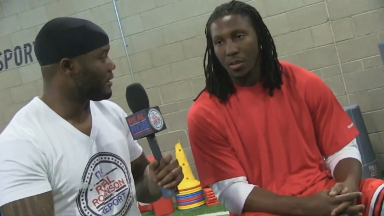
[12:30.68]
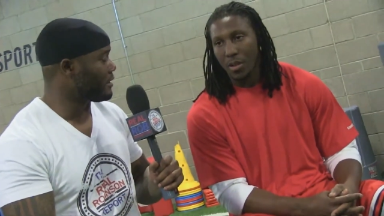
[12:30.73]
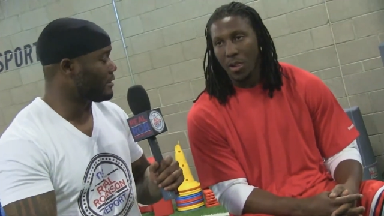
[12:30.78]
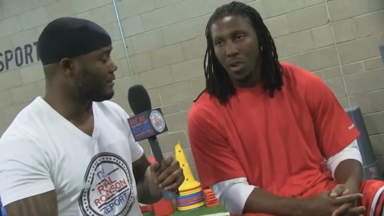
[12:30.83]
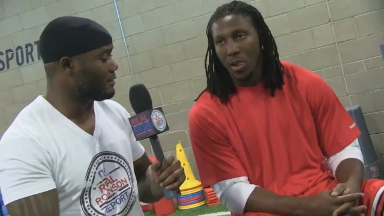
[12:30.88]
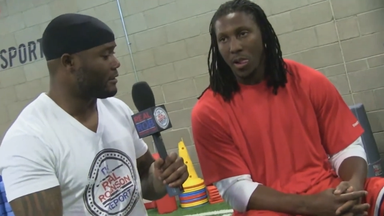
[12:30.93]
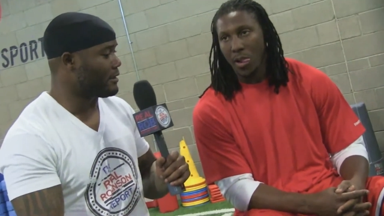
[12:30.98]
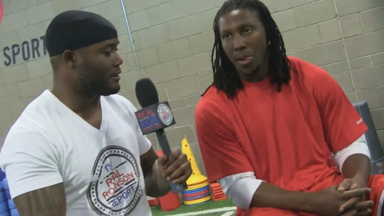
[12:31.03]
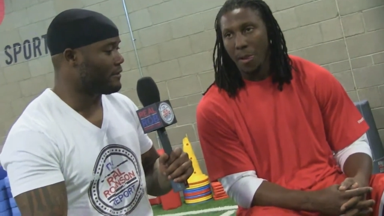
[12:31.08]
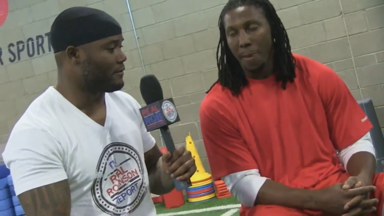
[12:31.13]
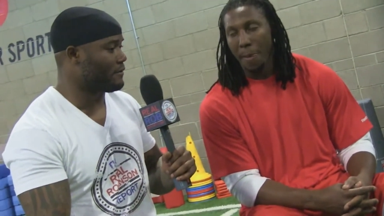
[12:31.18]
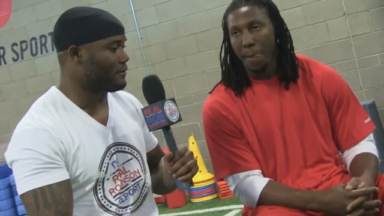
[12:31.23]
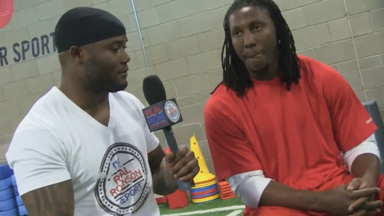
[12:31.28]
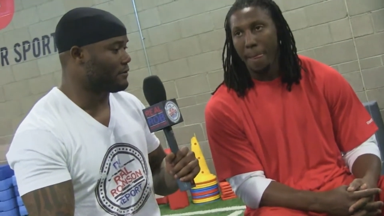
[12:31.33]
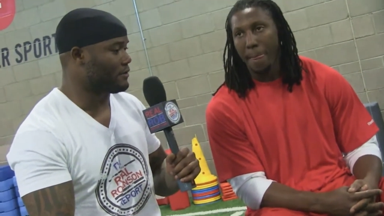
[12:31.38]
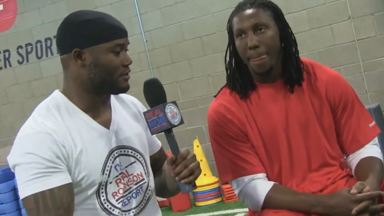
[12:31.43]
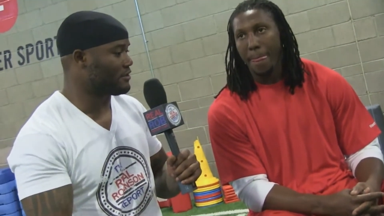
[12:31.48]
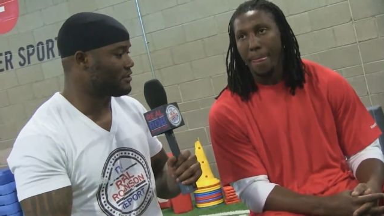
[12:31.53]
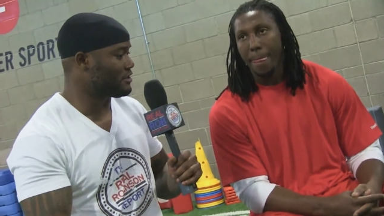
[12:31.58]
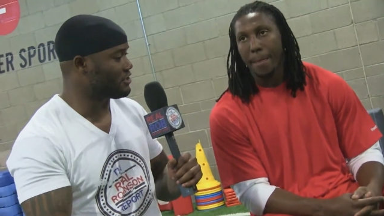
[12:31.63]
Speaker 1: in in
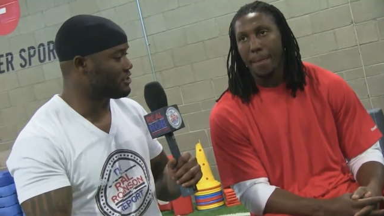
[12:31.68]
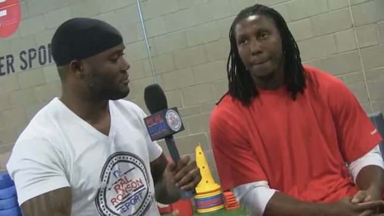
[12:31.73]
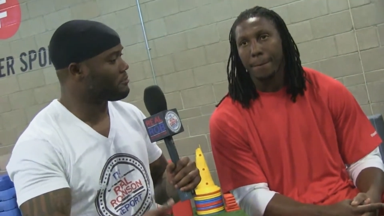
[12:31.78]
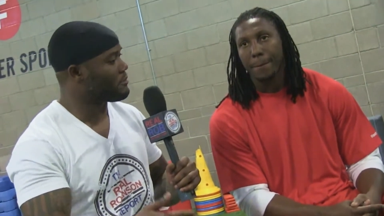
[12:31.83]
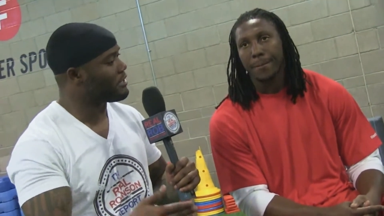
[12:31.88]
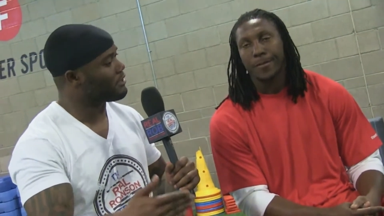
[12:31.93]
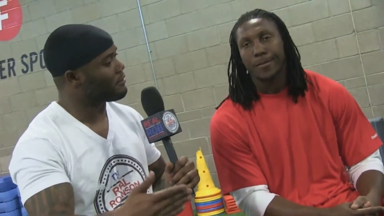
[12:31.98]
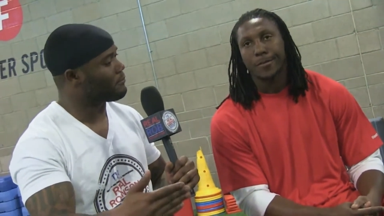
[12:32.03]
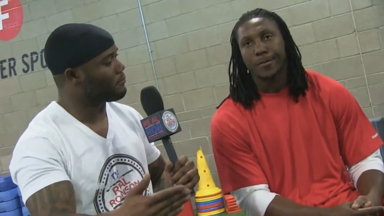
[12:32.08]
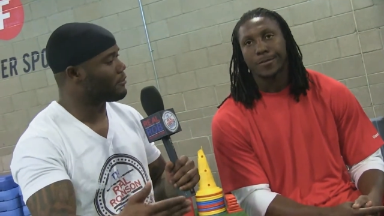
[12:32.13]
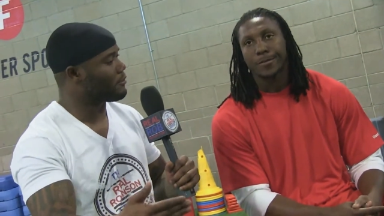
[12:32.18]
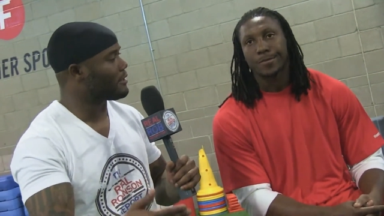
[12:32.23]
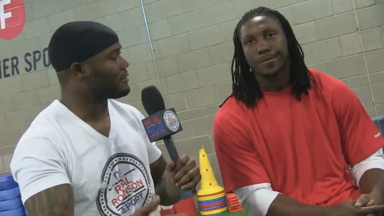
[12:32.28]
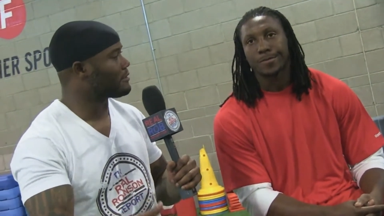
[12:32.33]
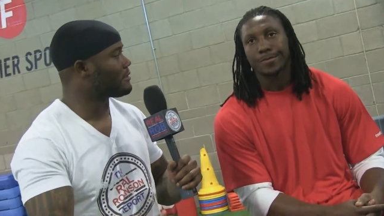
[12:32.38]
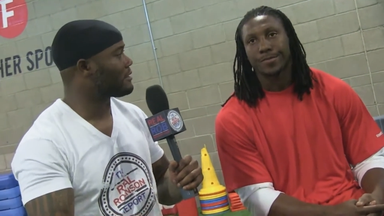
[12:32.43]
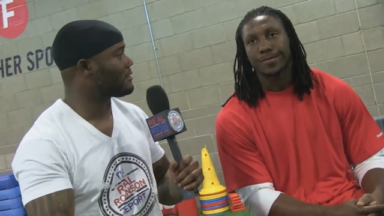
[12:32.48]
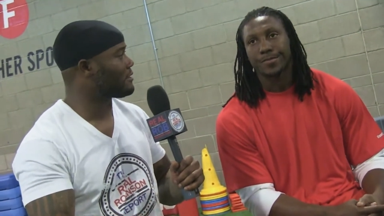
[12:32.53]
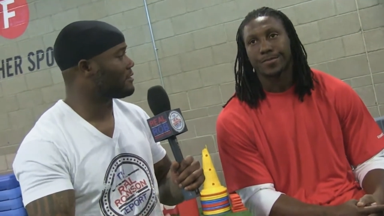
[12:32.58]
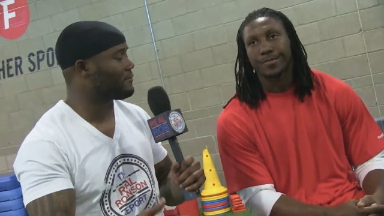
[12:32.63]
the decision making
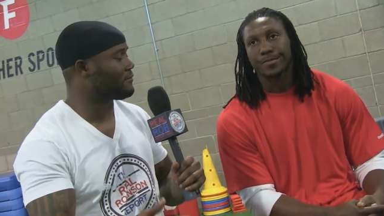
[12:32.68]
process